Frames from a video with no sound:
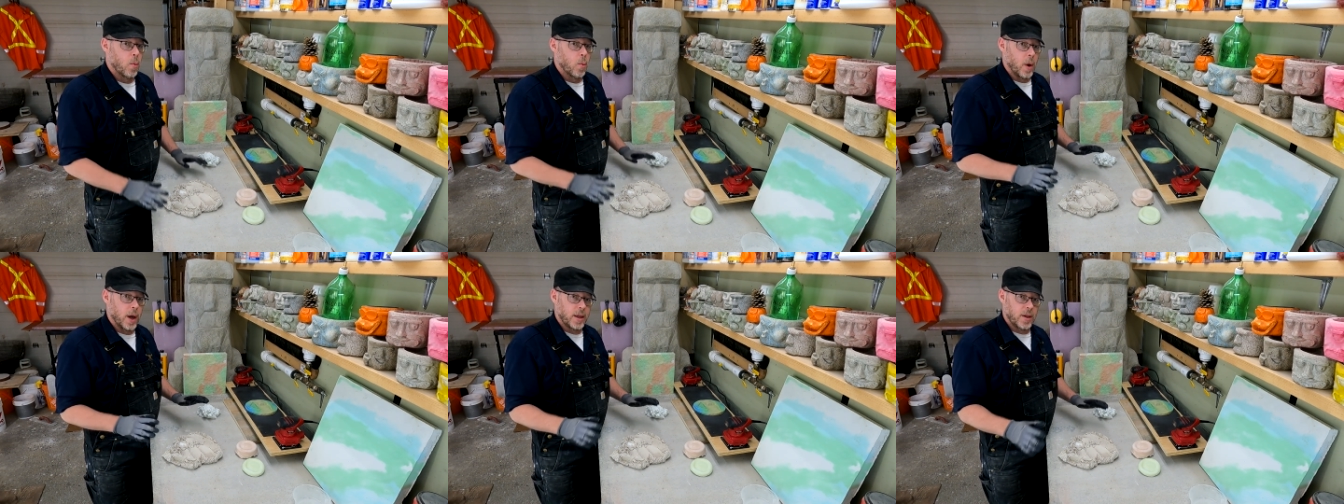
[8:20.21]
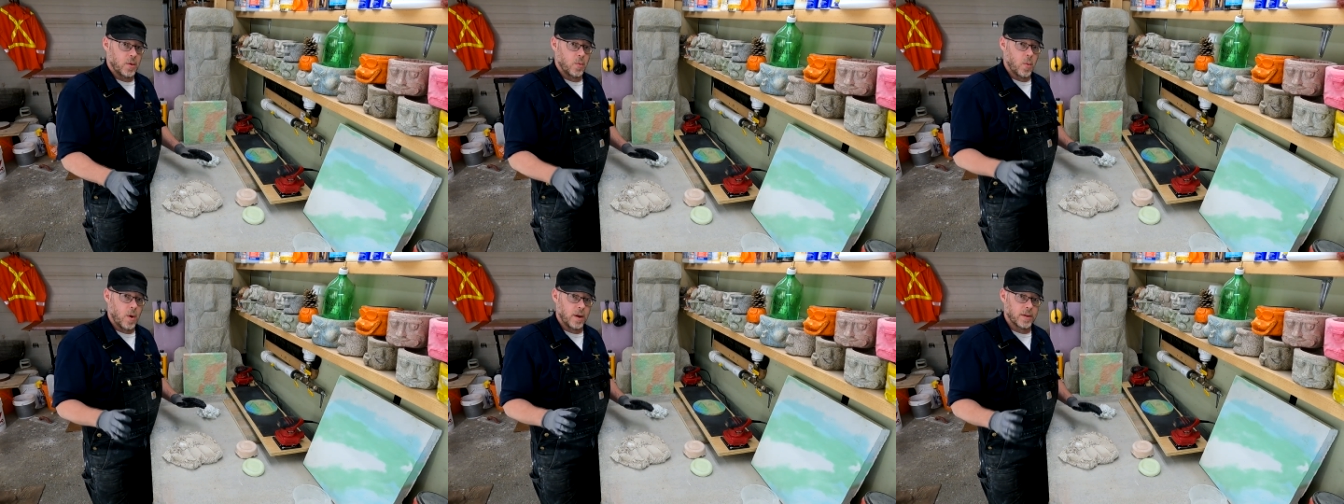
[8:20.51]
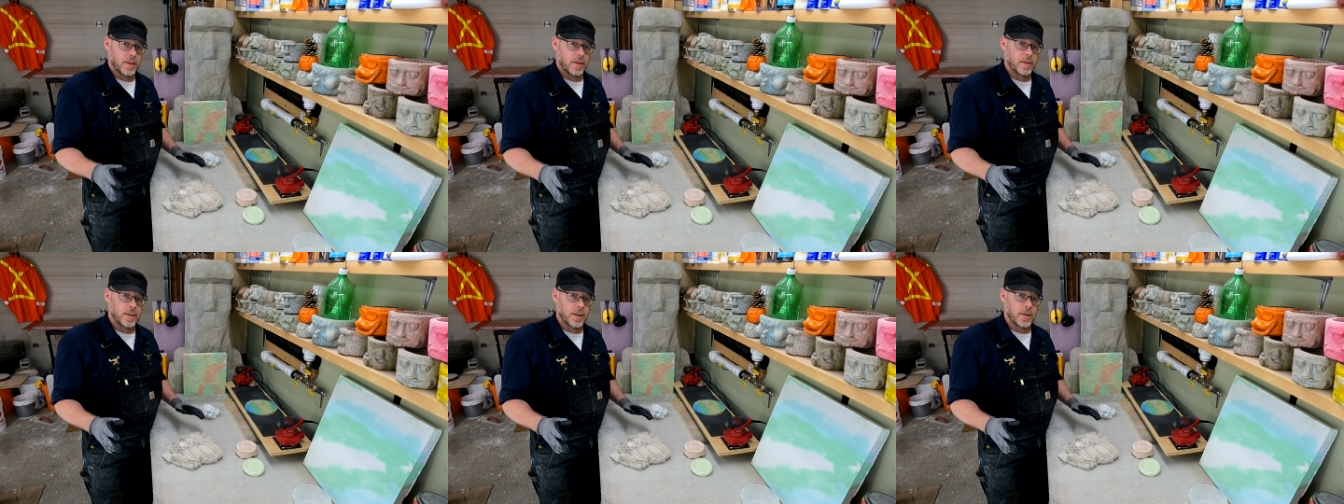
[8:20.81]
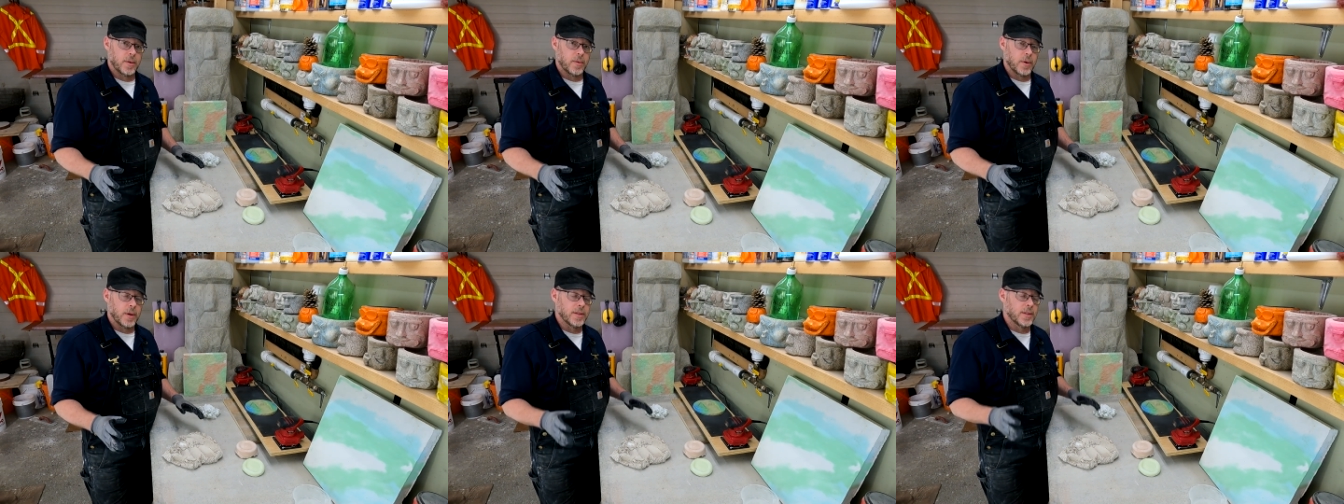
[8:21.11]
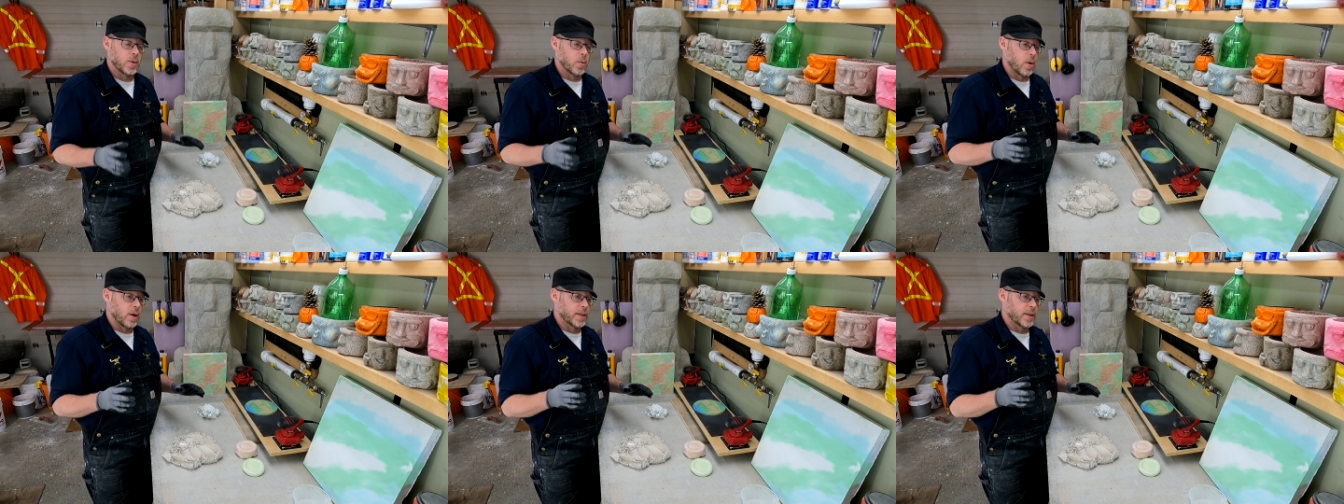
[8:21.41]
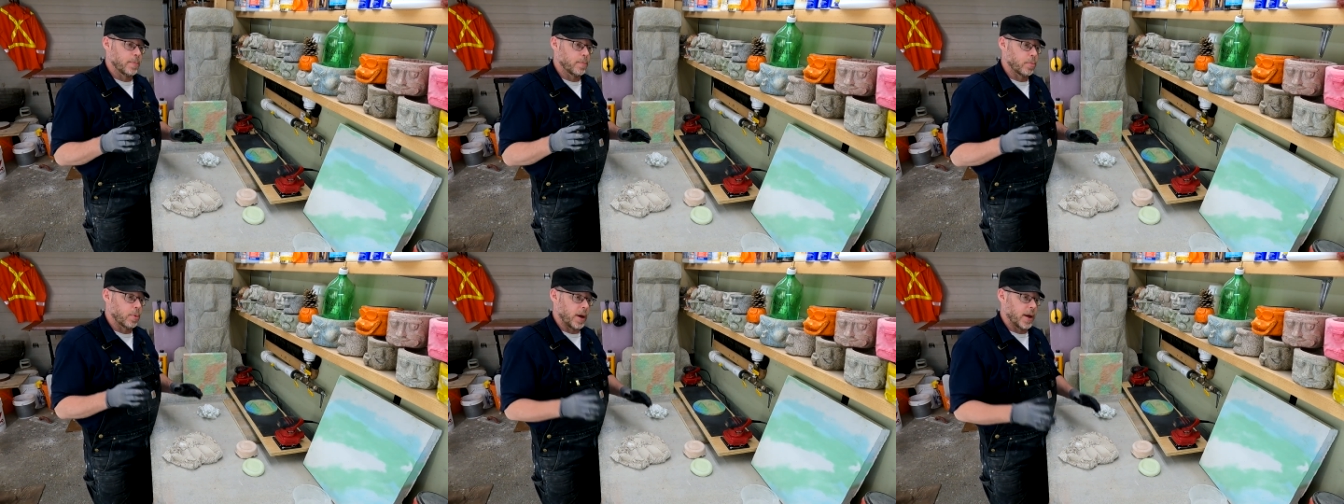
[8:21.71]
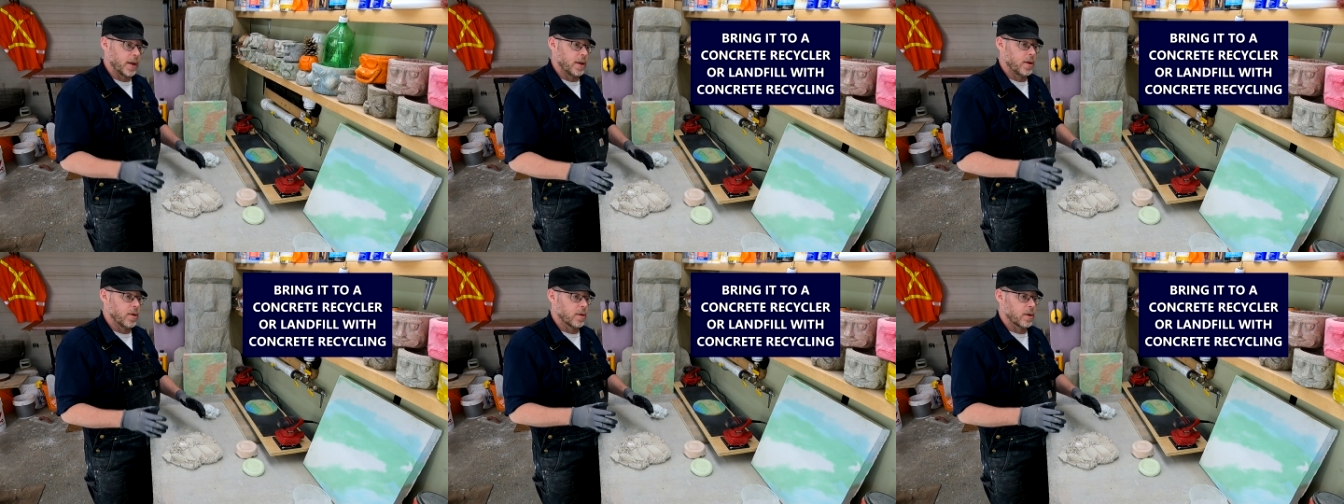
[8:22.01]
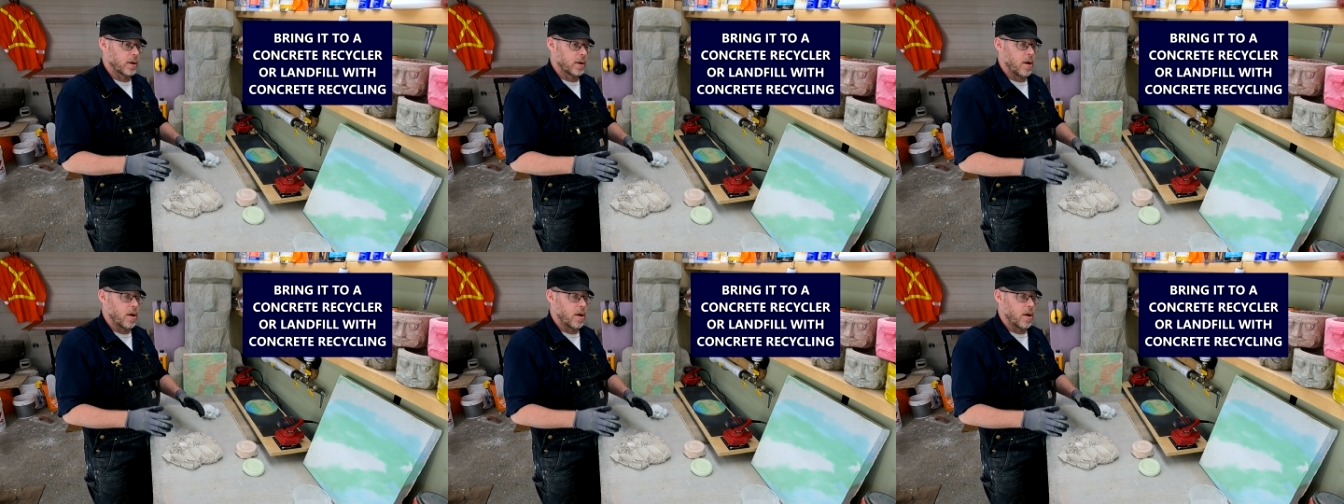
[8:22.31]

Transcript: What you want to do is you want to bring your